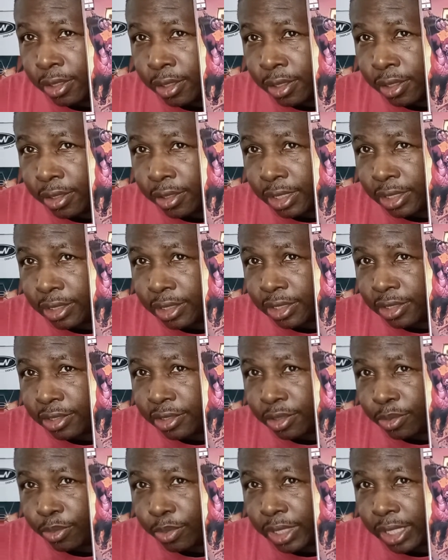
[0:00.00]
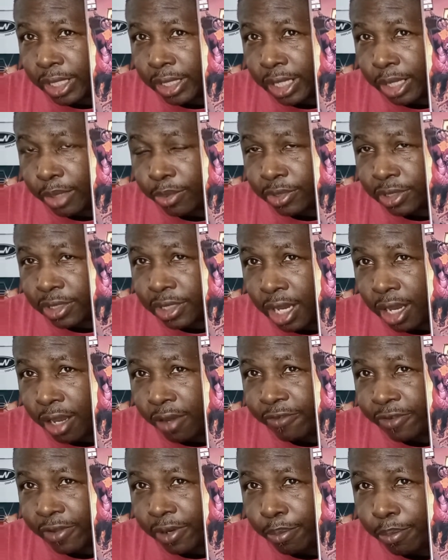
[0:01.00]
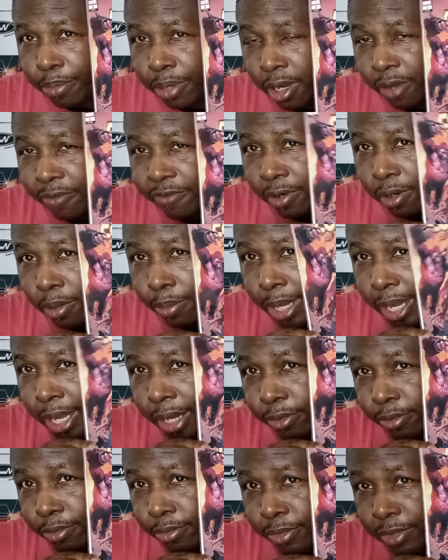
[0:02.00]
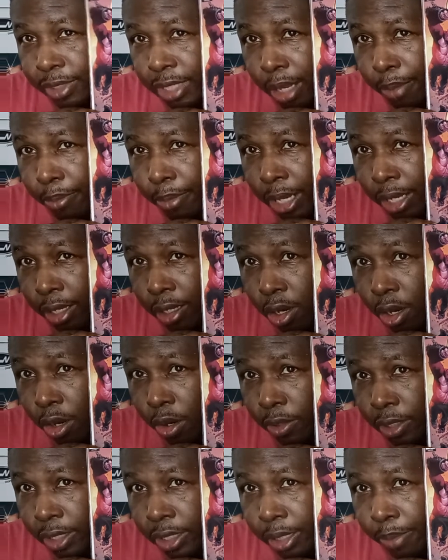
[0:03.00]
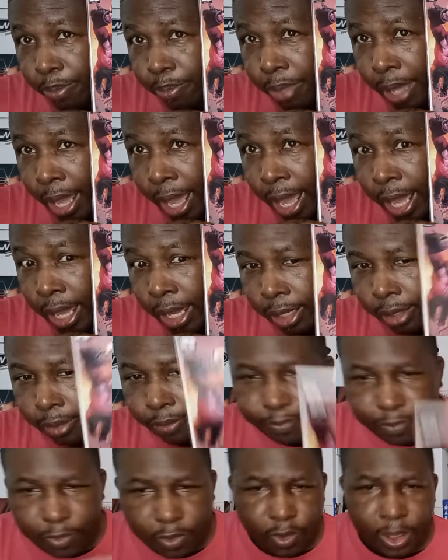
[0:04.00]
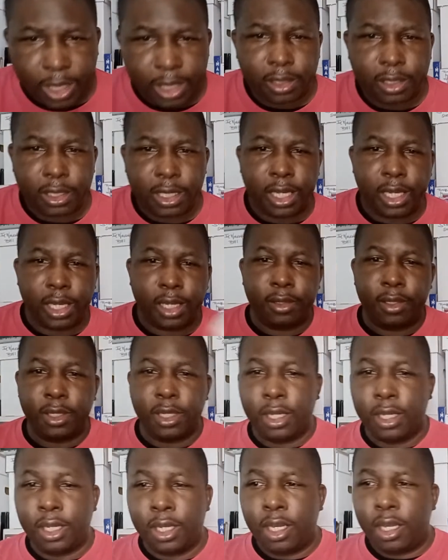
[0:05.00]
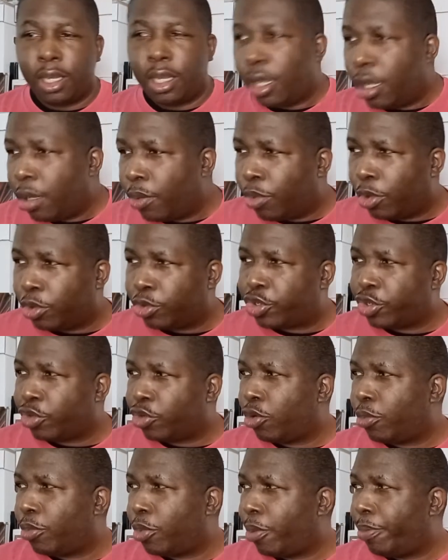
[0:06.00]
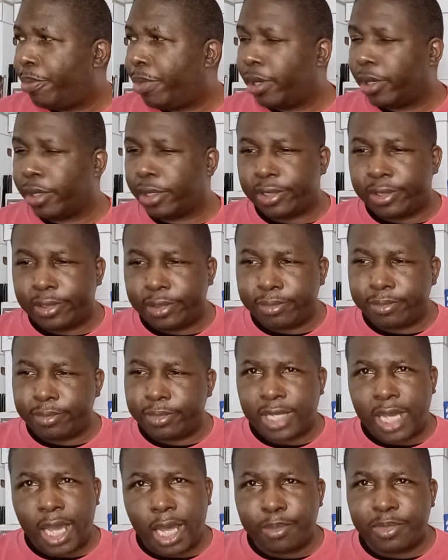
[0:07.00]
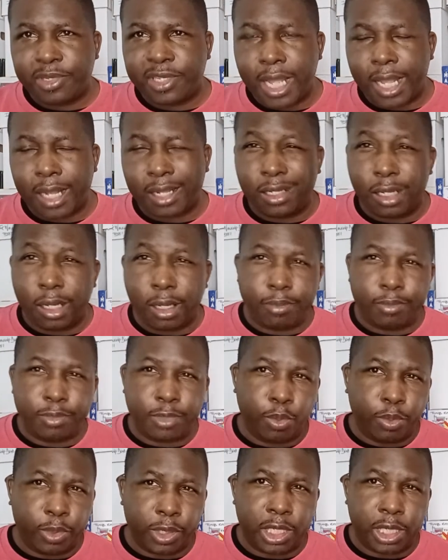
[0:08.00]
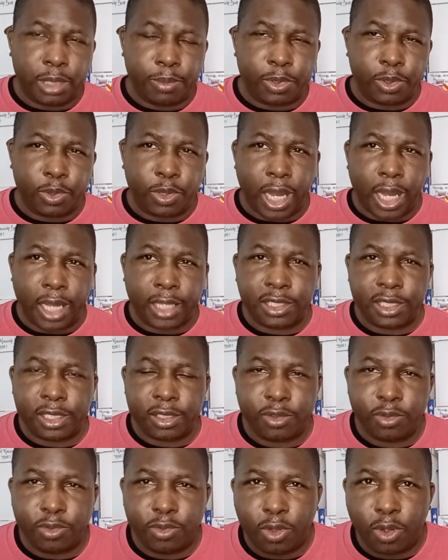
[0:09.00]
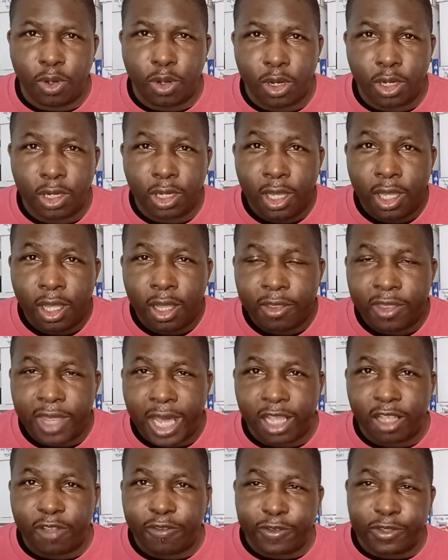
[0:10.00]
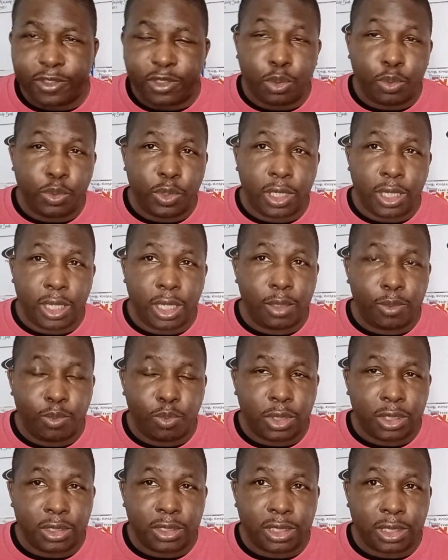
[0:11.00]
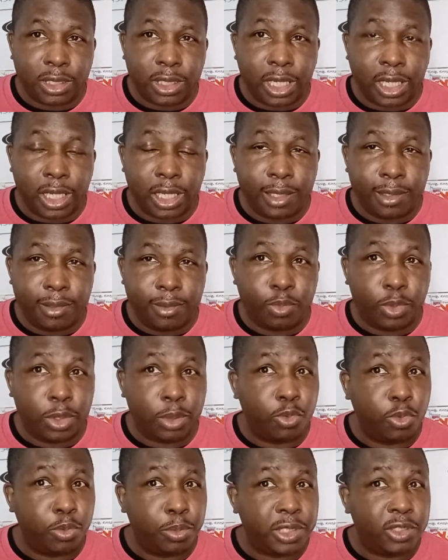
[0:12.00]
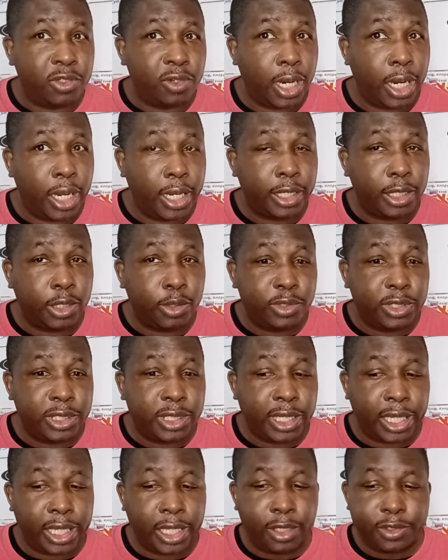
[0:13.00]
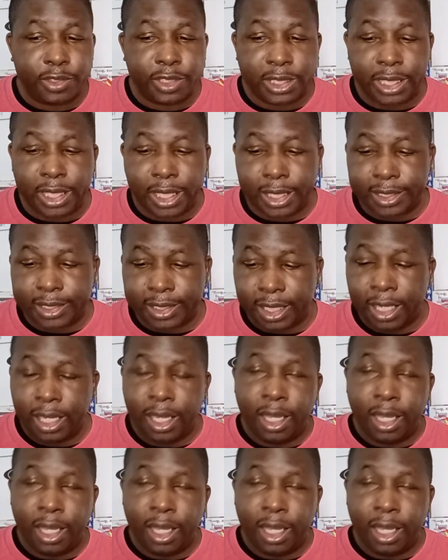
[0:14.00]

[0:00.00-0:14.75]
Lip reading: I think this is the one that they was huffing and puffing about. Got my girl in the back right there. Won't show no more books. Got them stacked up. Don't want to keep you guys here too long. Thanks for tuning in once again. We will be trying to go to the LCS